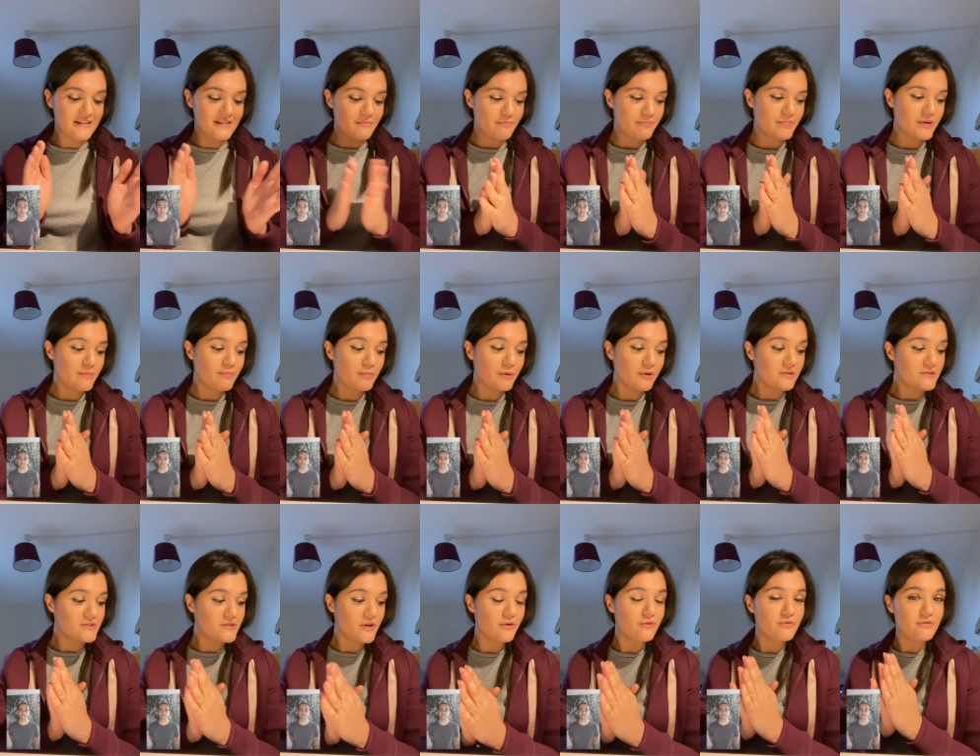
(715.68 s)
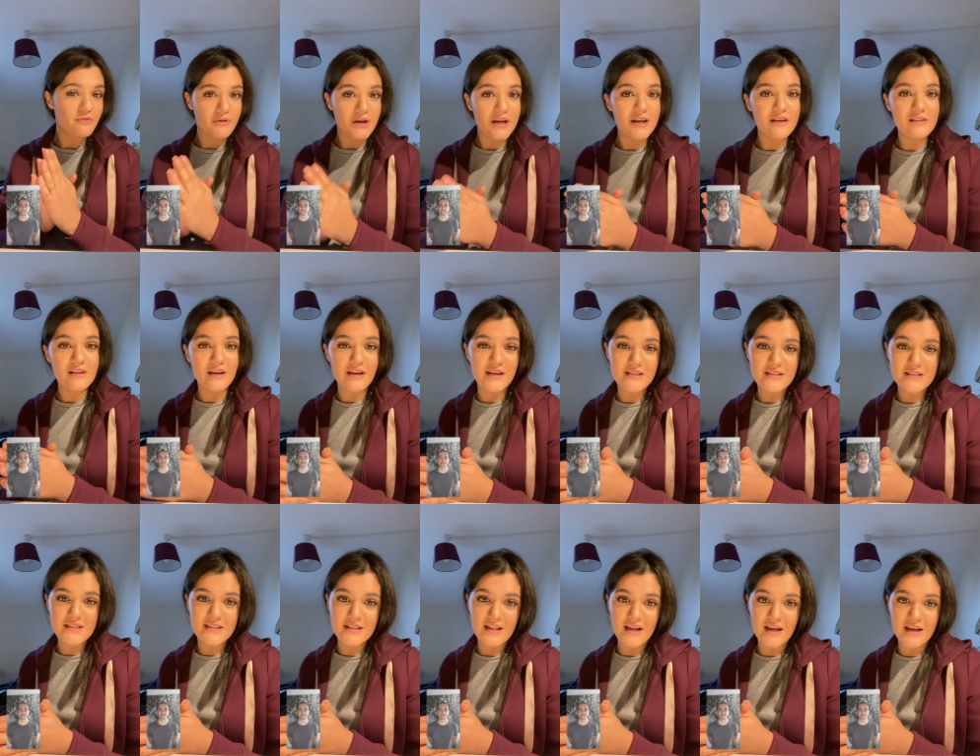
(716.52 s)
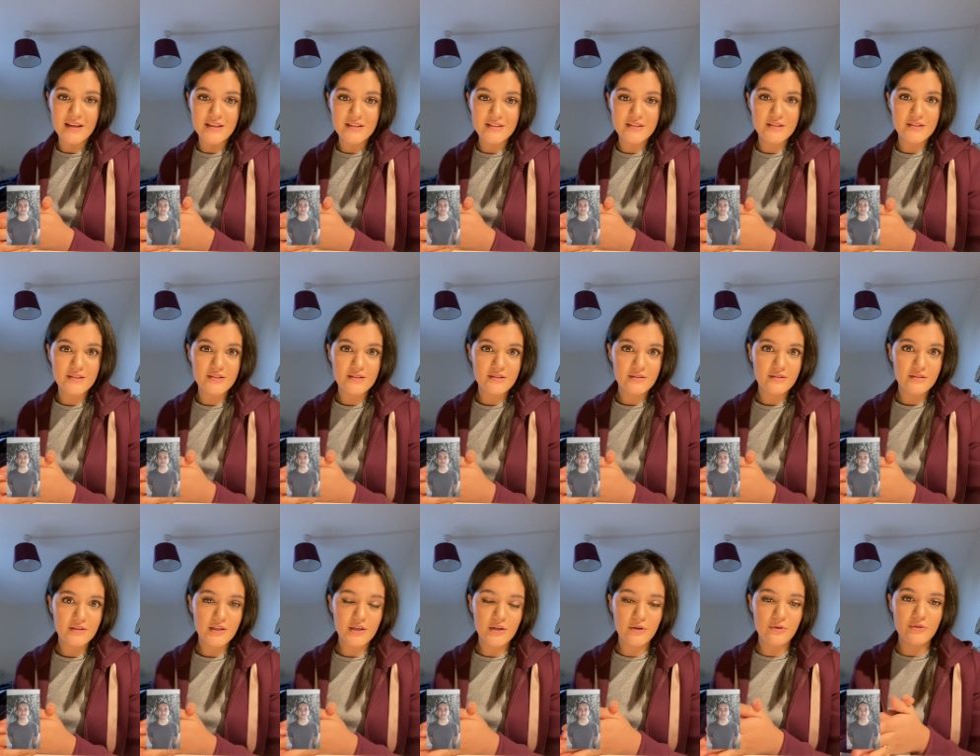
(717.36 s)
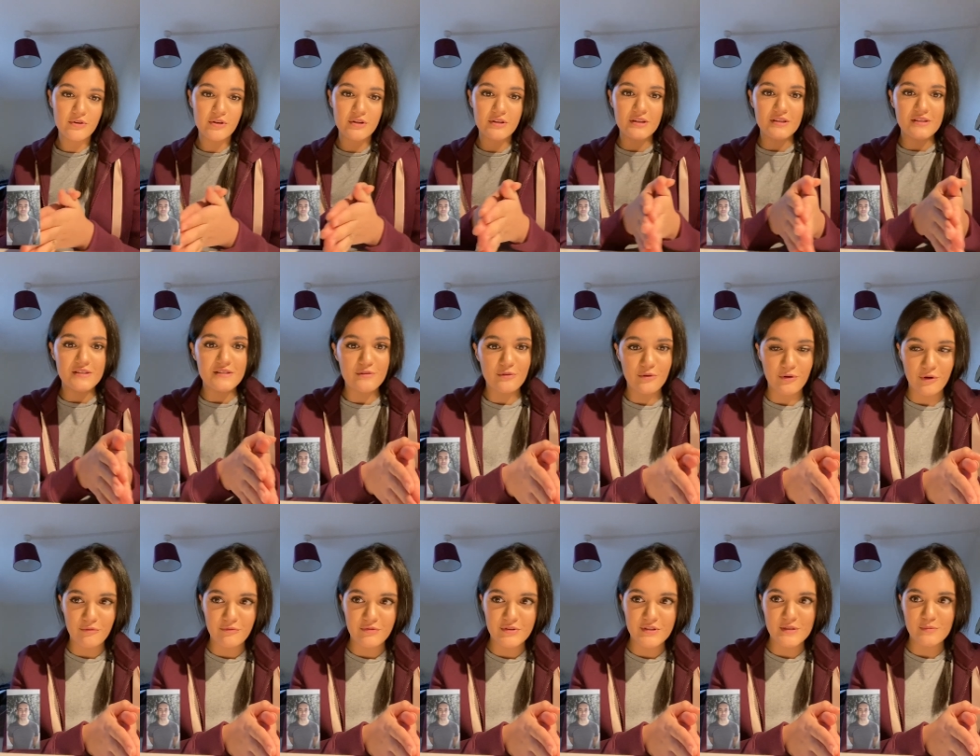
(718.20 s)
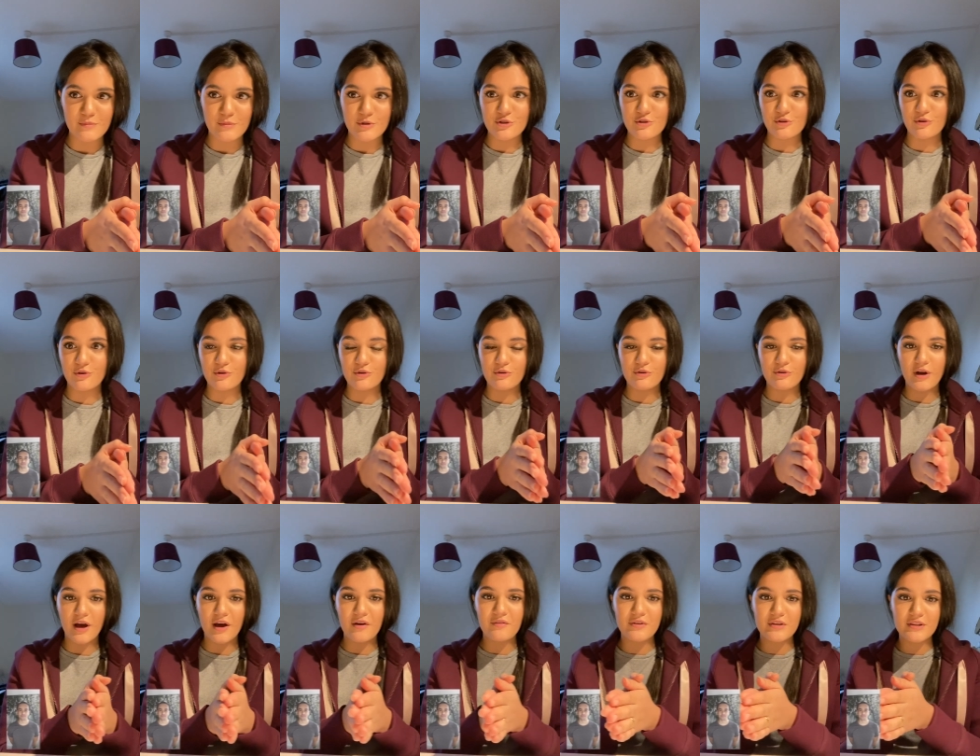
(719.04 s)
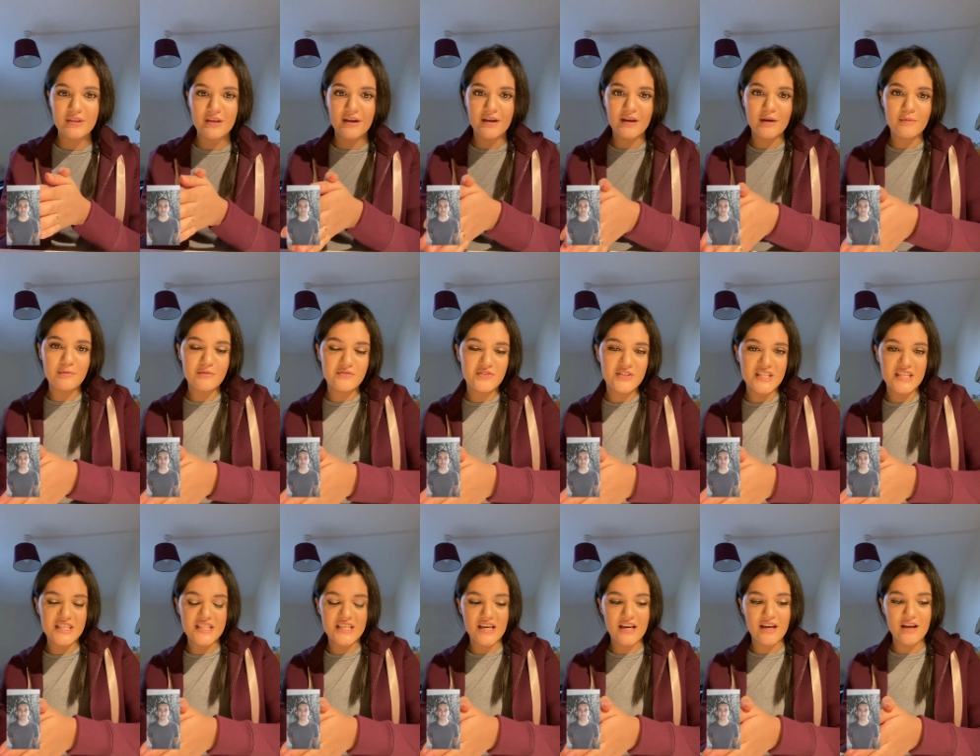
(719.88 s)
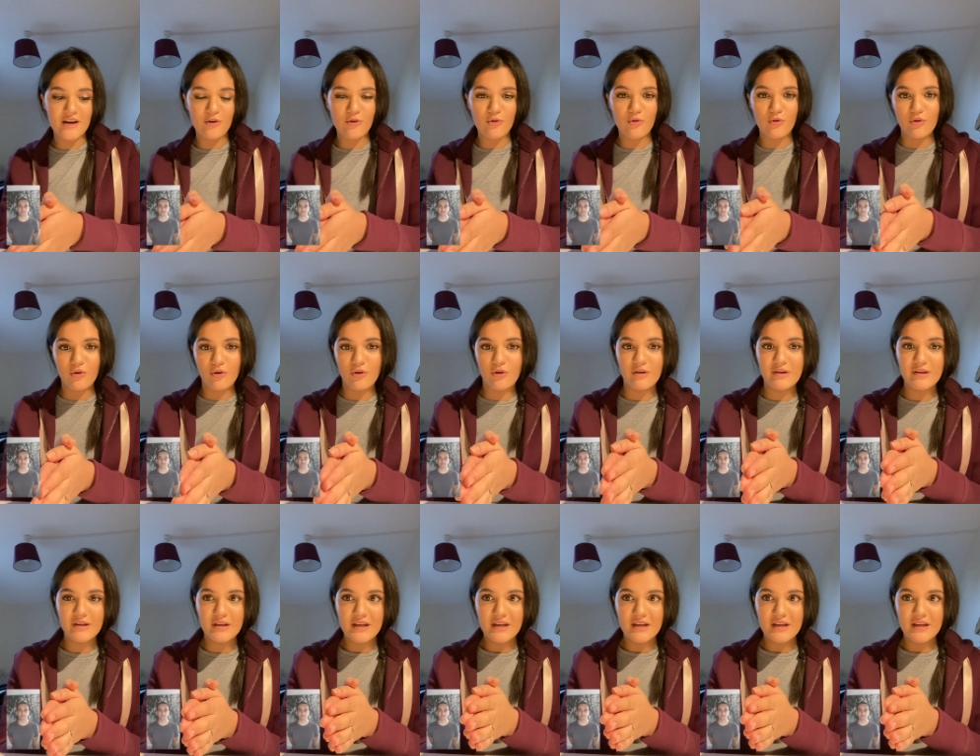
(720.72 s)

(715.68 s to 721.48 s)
People don't realize that going on Instagram for this much longer, or having that cup of tea there, or